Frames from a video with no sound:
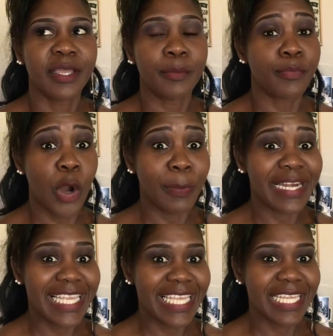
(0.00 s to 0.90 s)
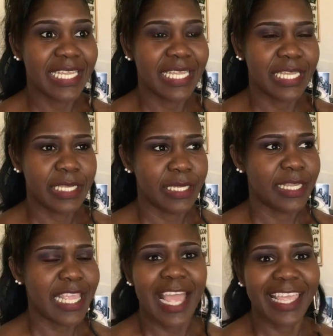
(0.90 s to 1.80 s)
Bromley.
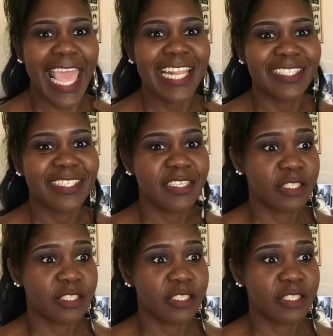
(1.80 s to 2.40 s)
Yeah, Kent.